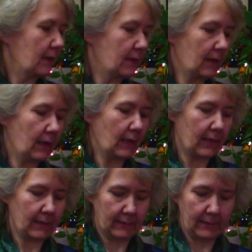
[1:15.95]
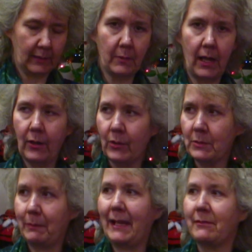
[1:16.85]
they, uh, their motto is
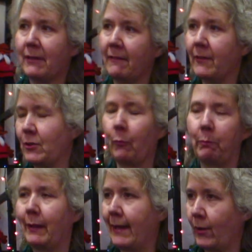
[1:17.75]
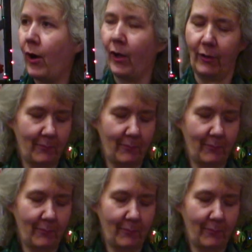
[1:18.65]
play rough or don't play at all.